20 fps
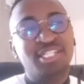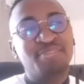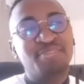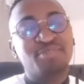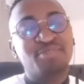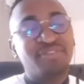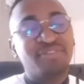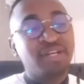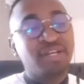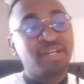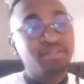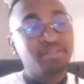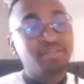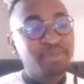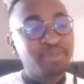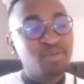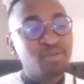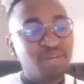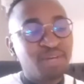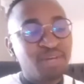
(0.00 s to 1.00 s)
in terms of
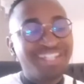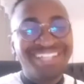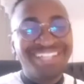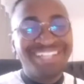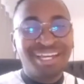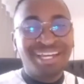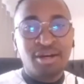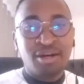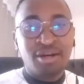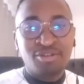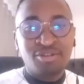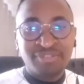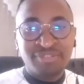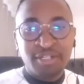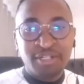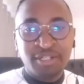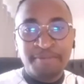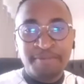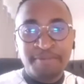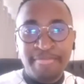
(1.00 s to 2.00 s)
helping one get out
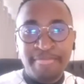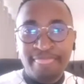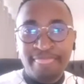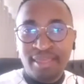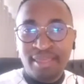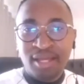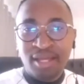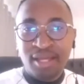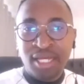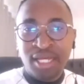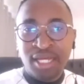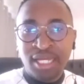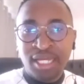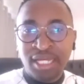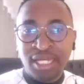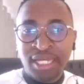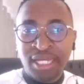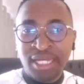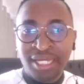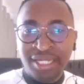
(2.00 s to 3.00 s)
of a, a,
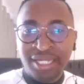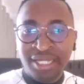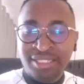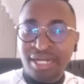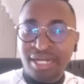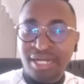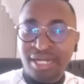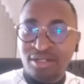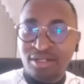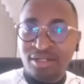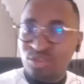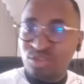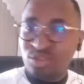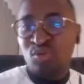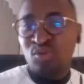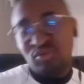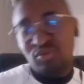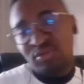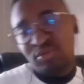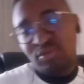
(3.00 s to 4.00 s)
a dark
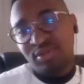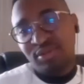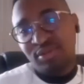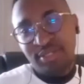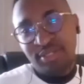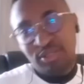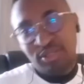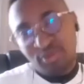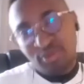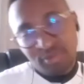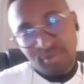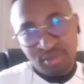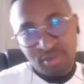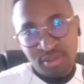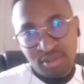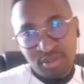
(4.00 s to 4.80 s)
zone, you know?